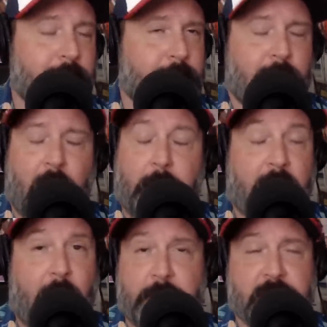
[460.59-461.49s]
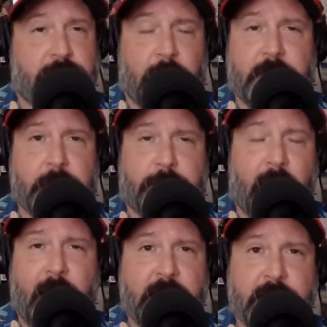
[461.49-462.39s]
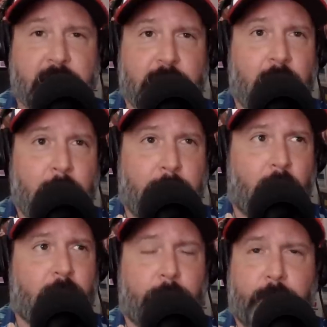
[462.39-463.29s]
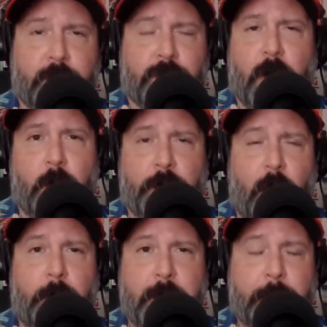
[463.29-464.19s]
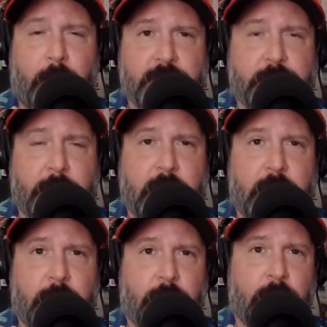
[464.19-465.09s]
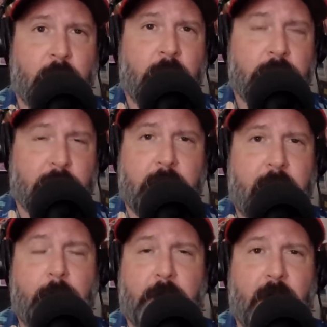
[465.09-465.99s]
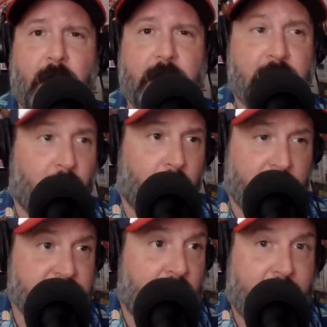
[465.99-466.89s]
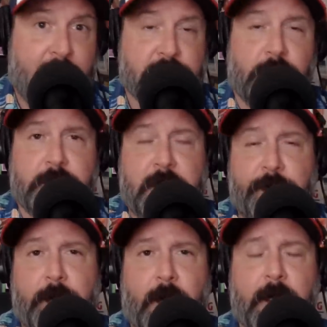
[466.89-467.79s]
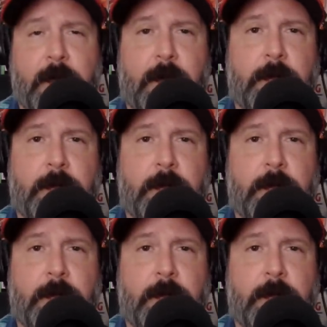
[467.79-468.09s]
I mean, I'm just really surprised that Parker Boudreaux, of all people, is somebody you took a gamble on and are, is on national TV right now.